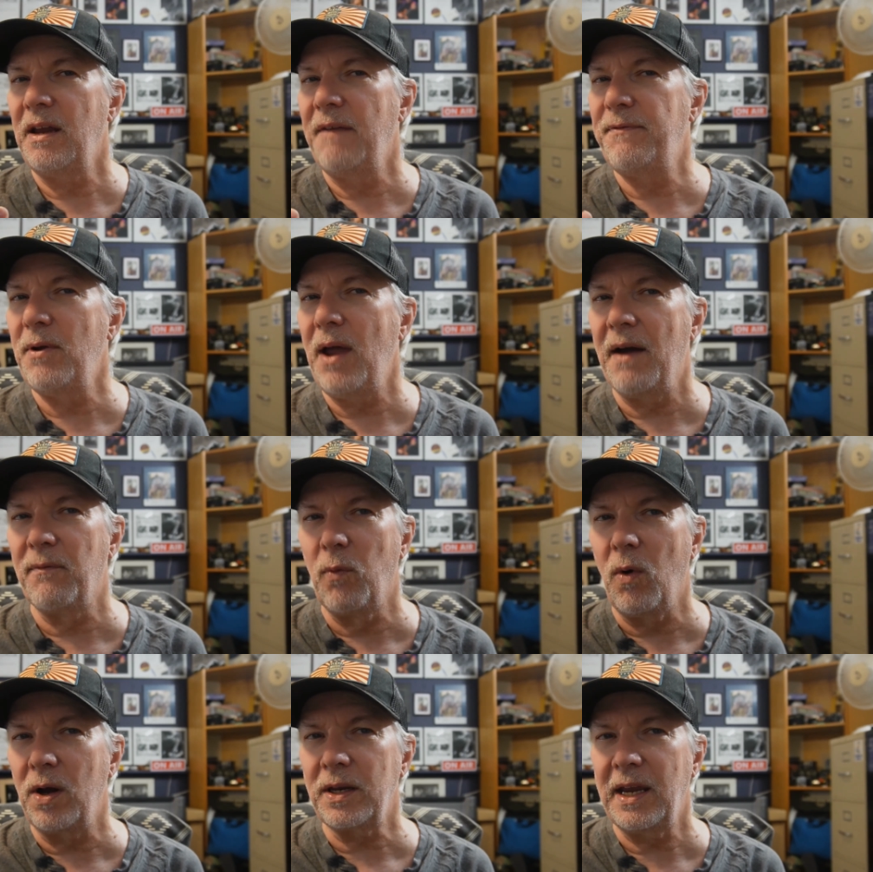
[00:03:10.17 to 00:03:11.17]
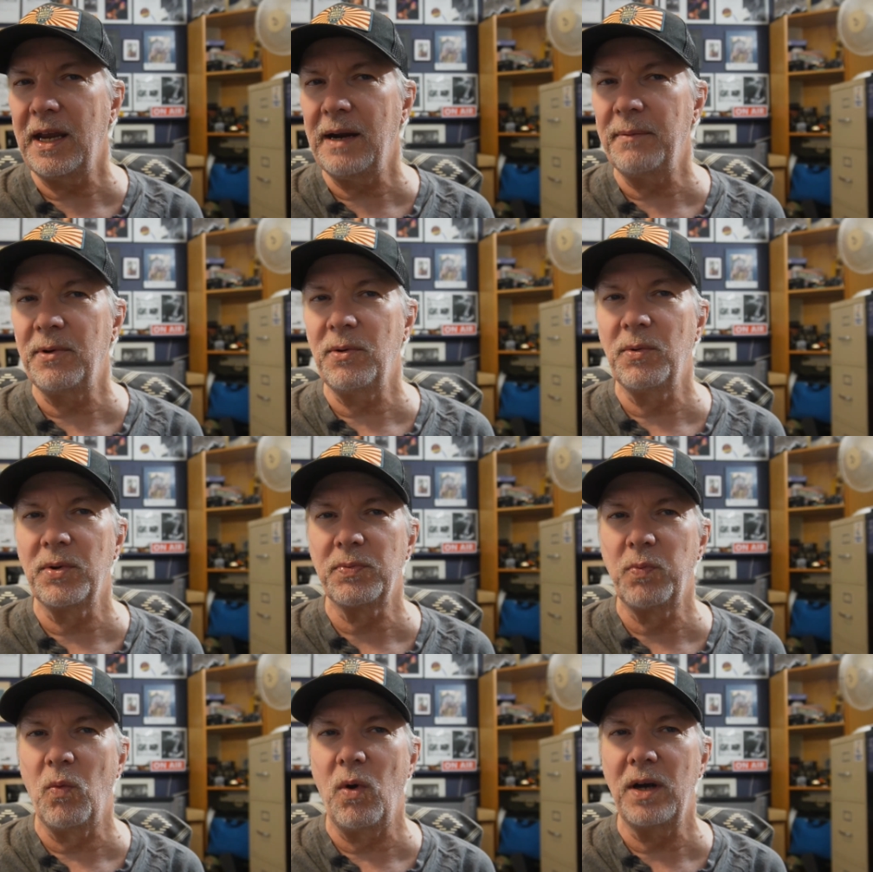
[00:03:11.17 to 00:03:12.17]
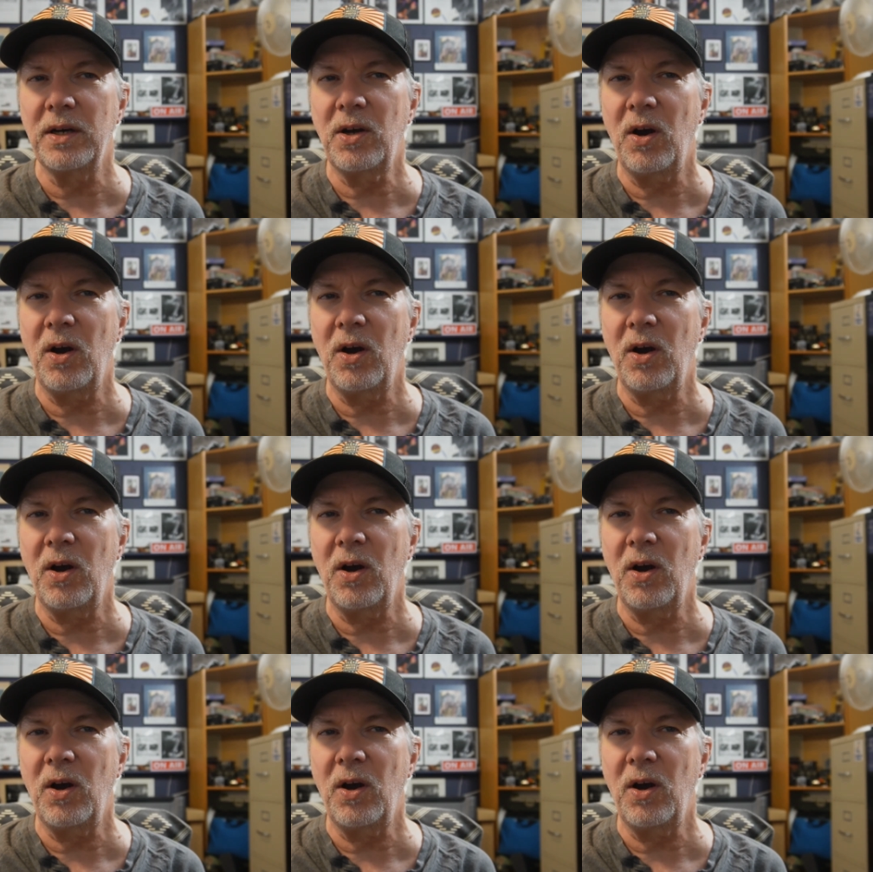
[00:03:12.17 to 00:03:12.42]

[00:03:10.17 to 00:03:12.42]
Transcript: if you have 1 camera with 1